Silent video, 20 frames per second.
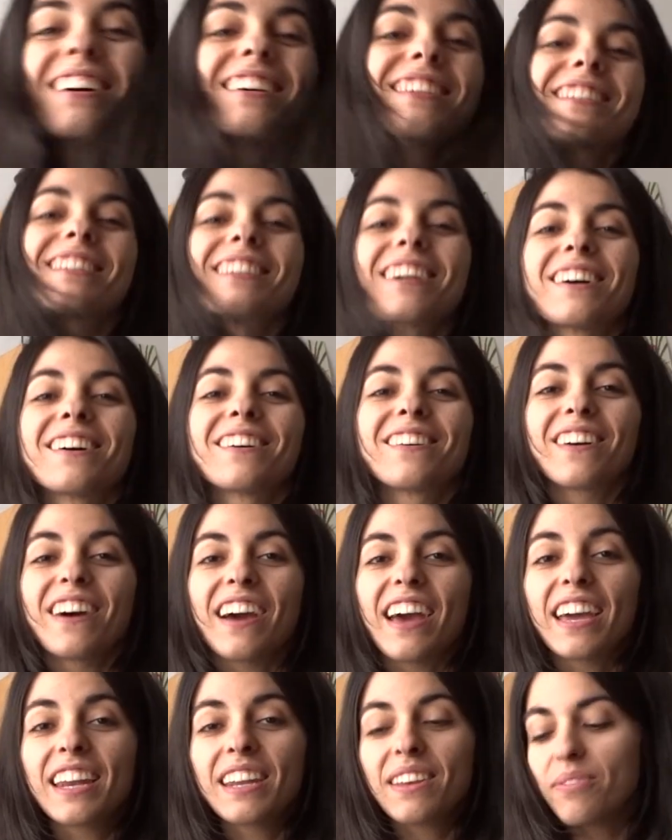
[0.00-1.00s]
So
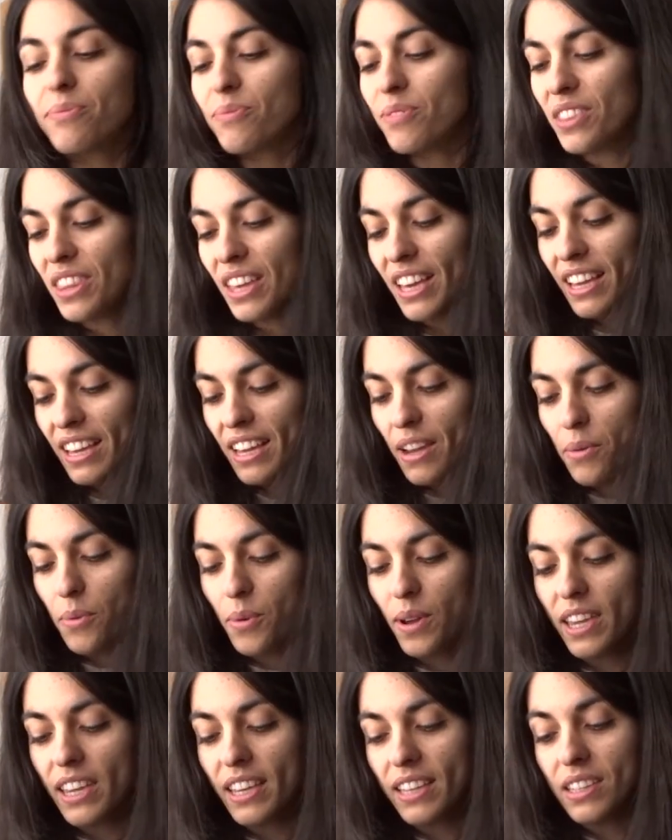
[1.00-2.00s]
anything
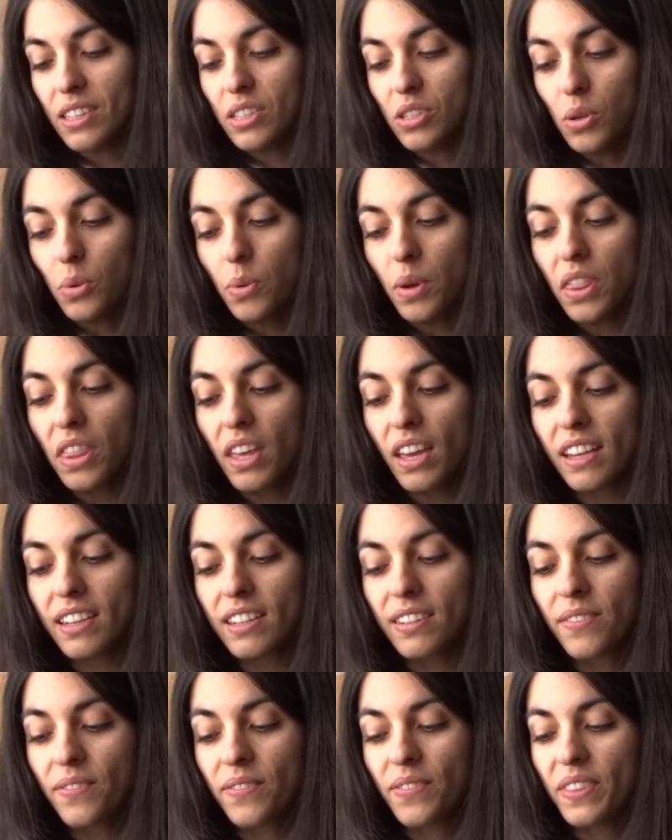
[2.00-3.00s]
we can do with
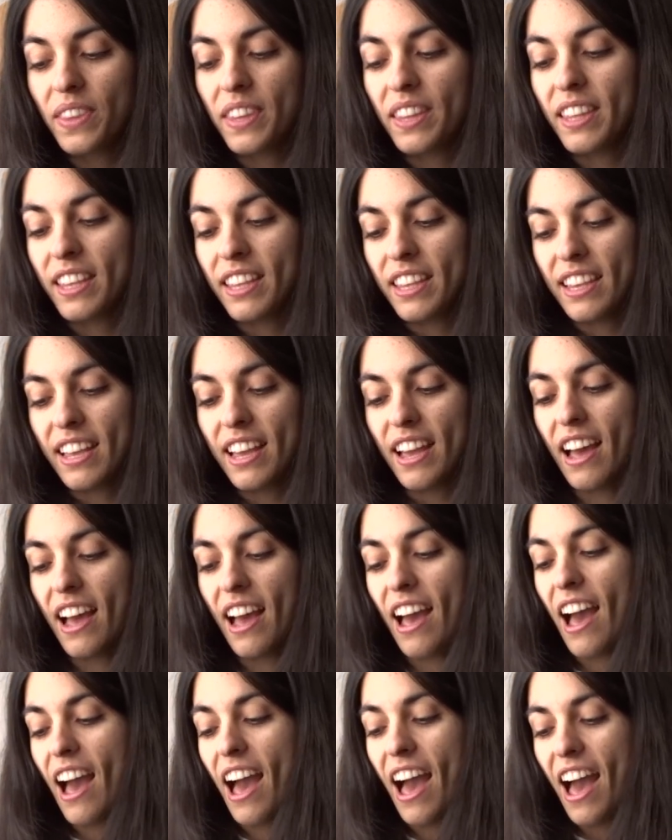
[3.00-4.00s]
it,
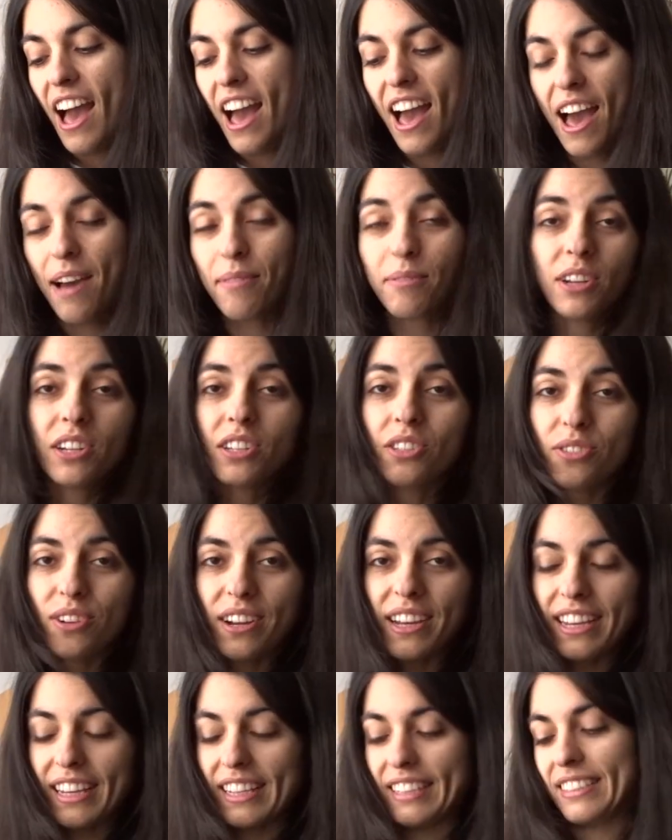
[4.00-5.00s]
I'm gonna
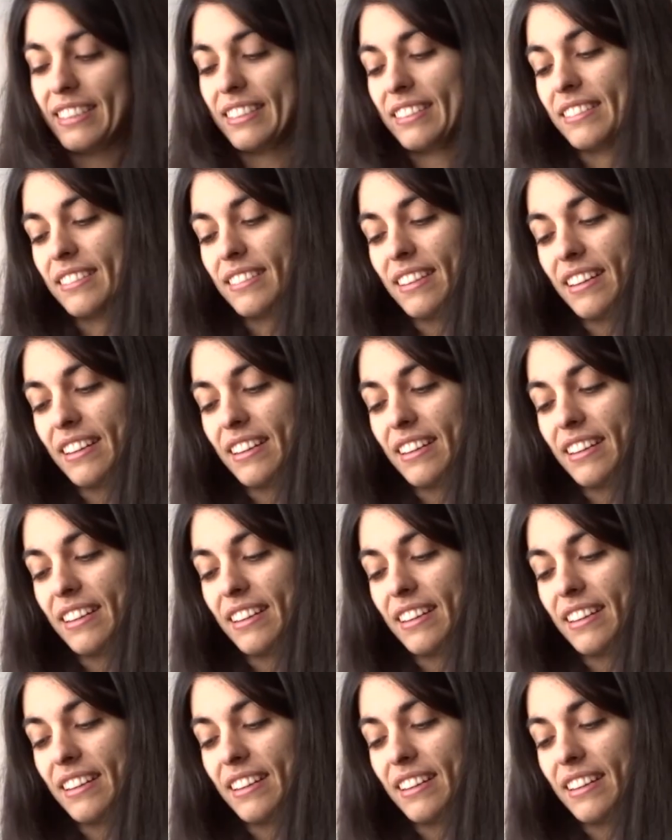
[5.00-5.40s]
try it.